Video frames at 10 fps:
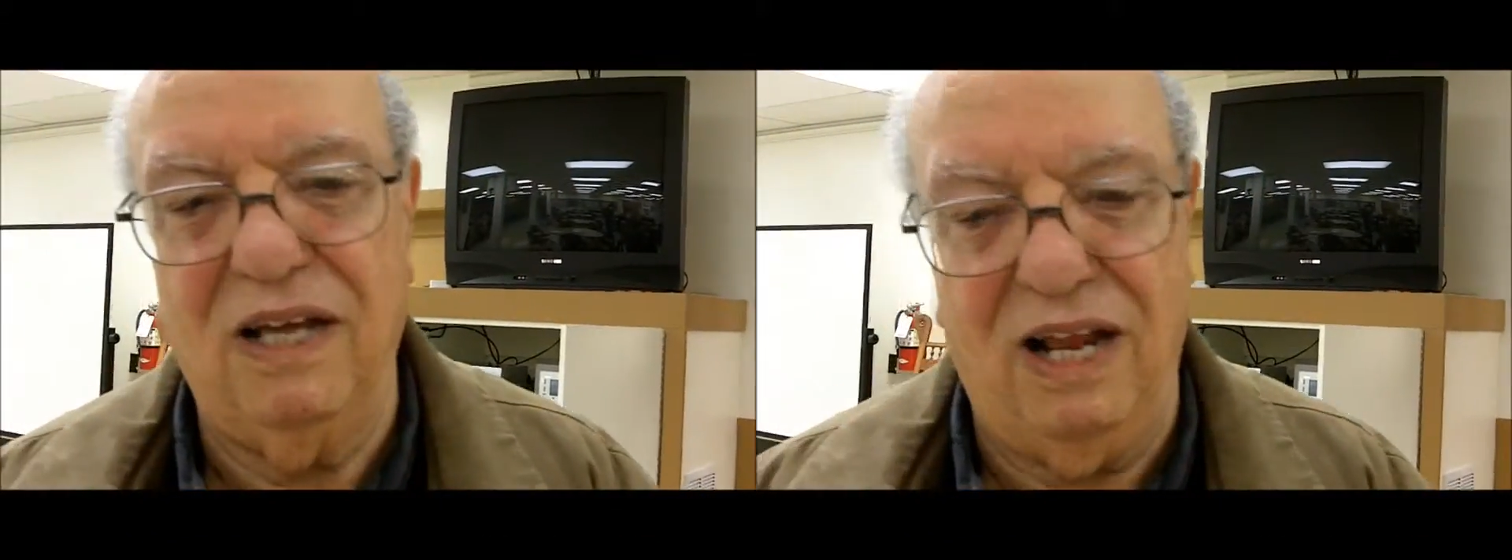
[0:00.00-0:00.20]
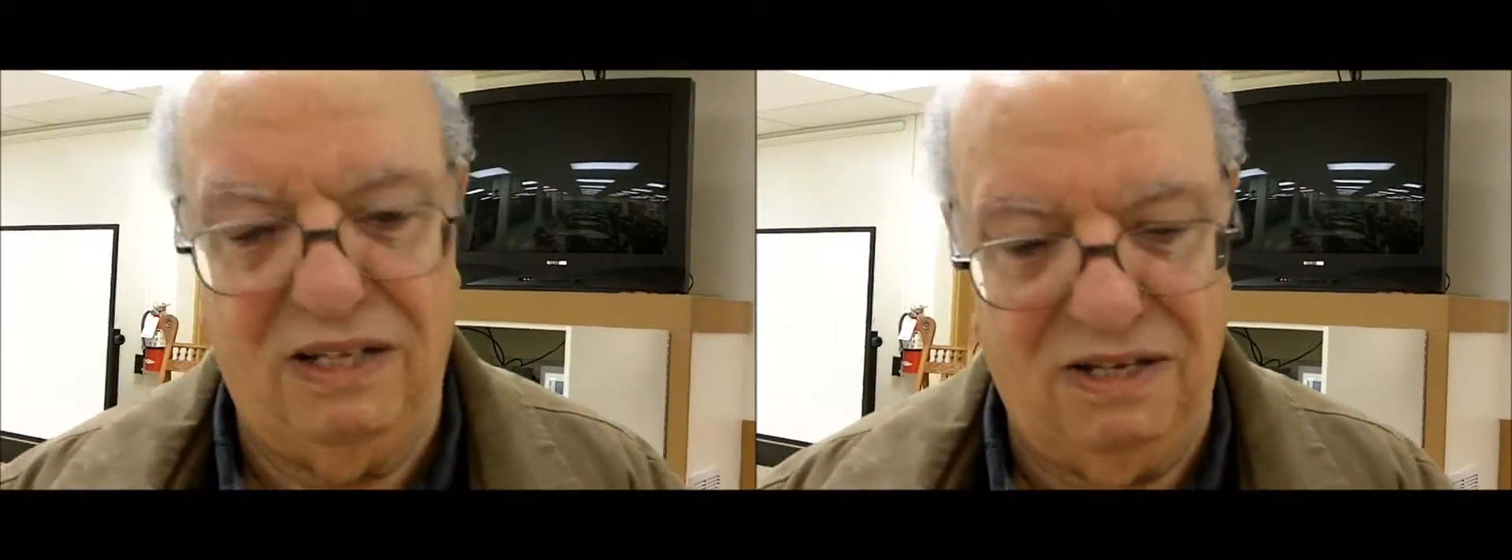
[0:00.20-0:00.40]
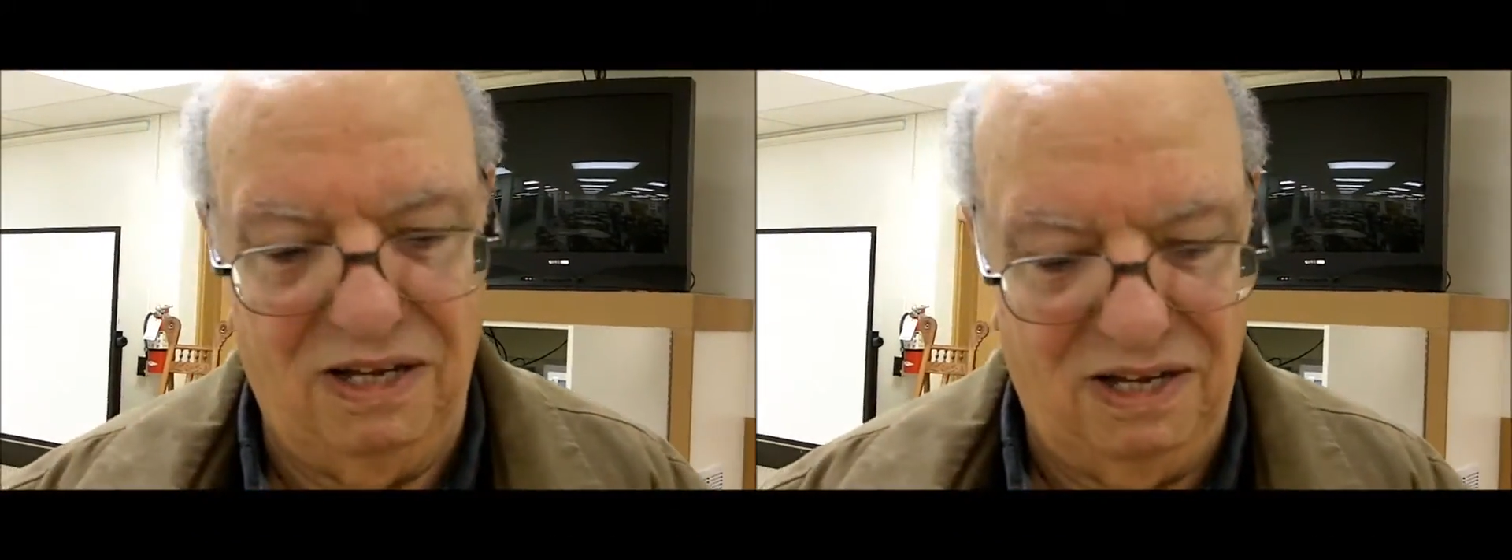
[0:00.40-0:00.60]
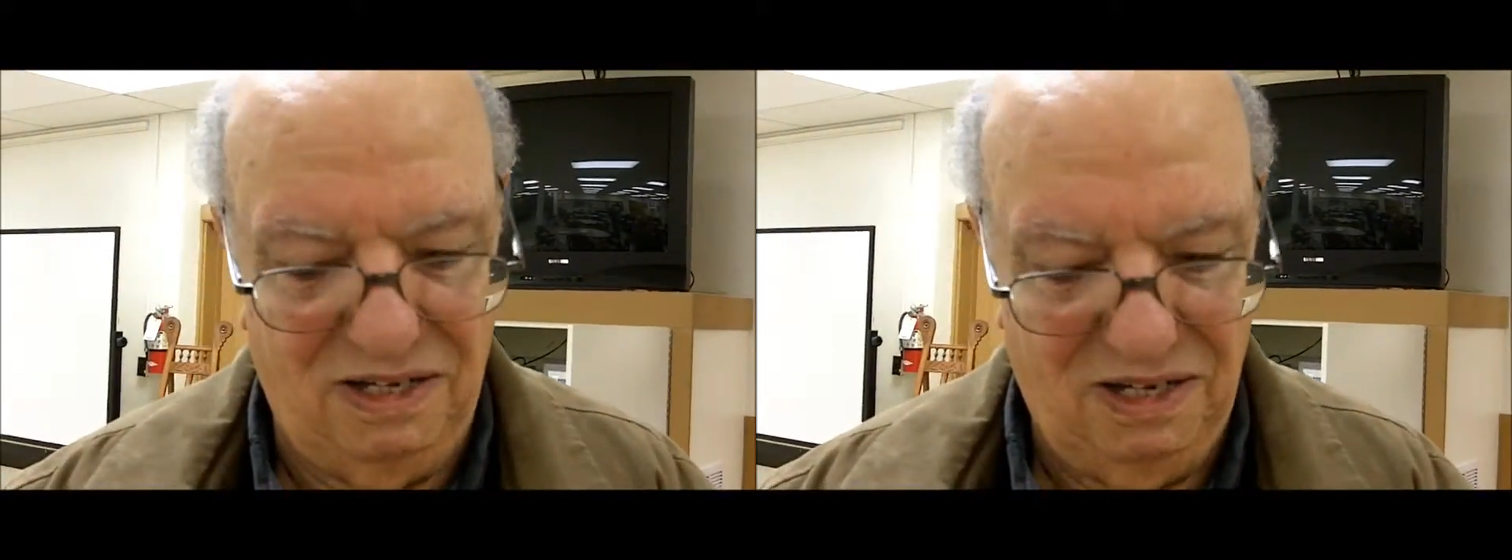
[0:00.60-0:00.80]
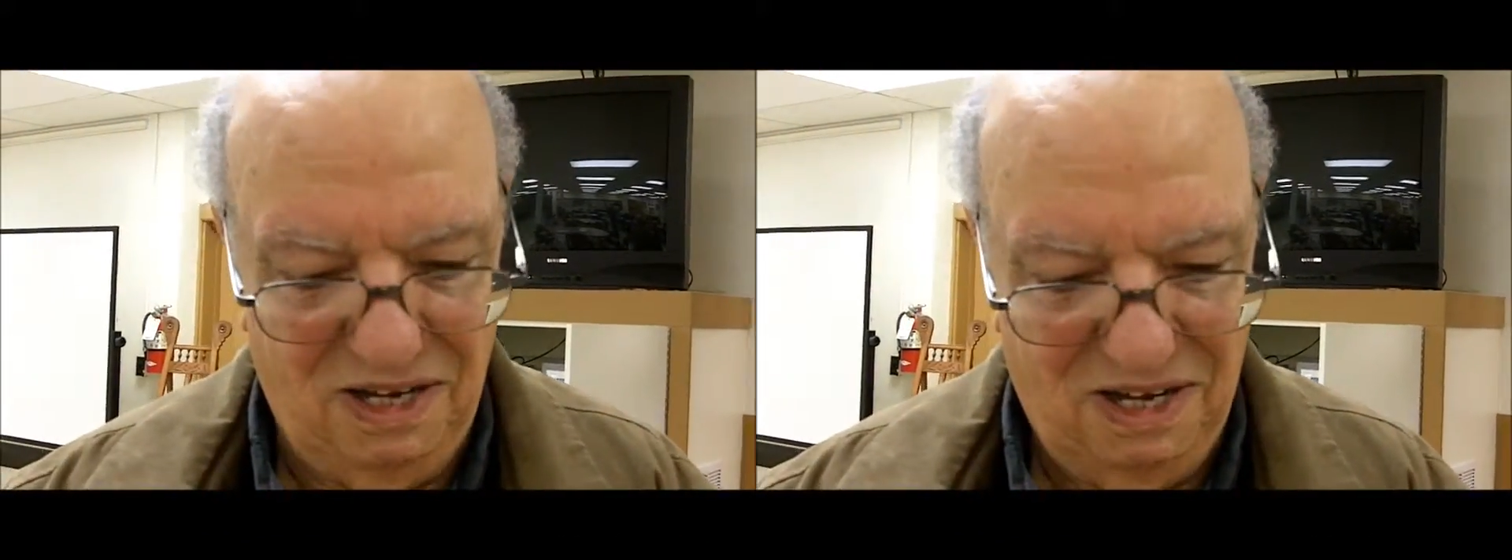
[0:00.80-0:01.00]
great
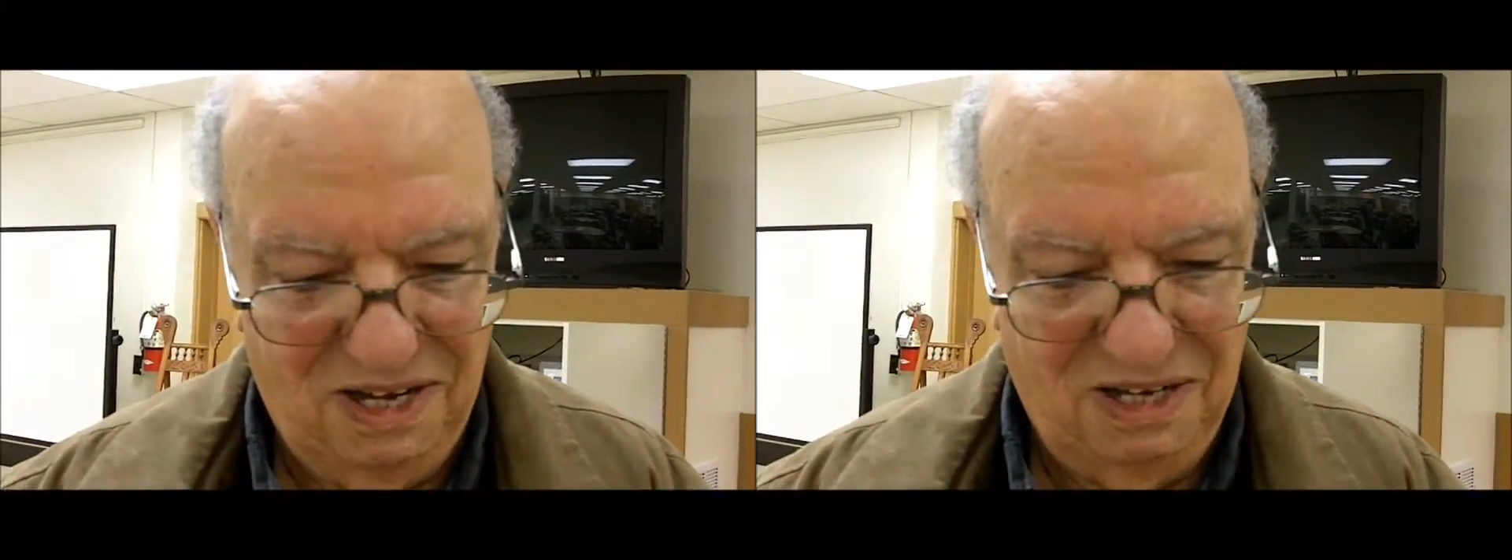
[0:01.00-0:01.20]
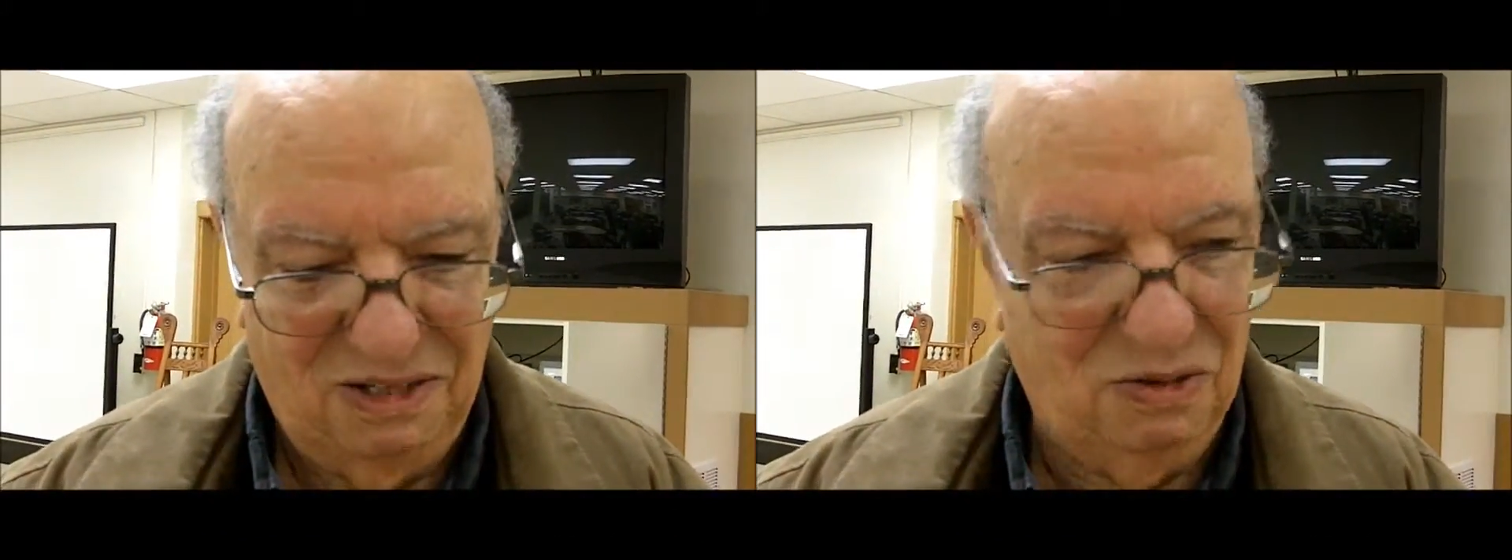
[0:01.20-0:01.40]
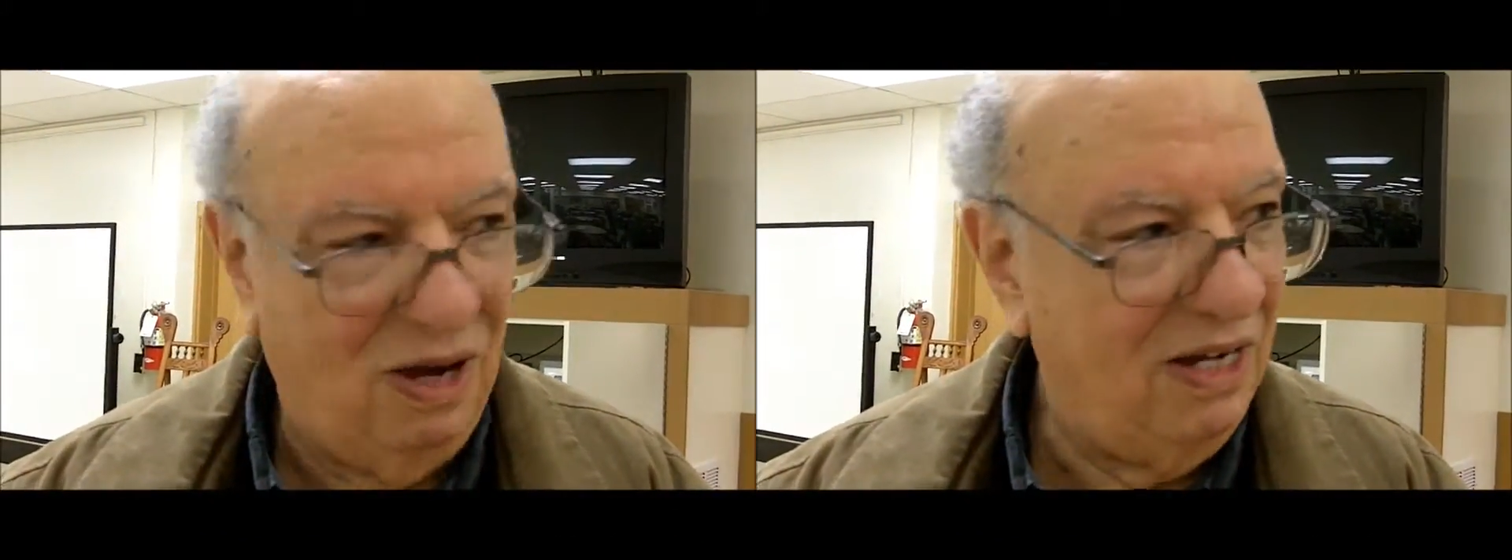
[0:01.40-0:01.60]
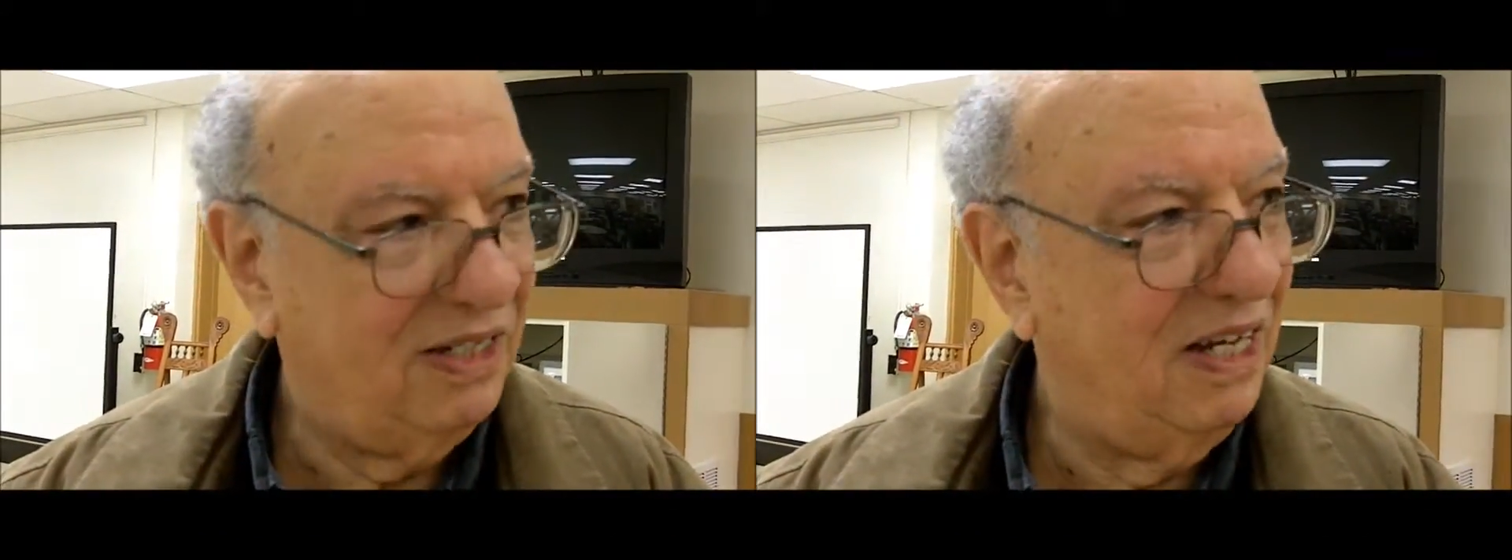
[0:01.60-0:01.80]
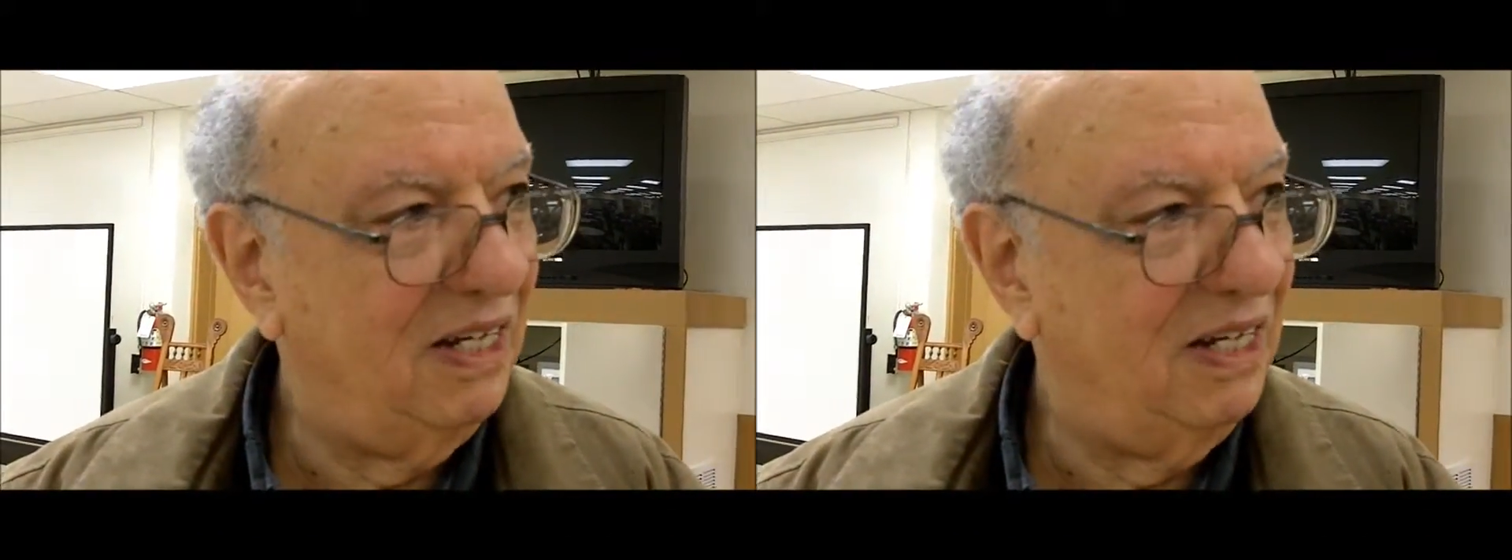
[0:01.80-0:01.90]
to us,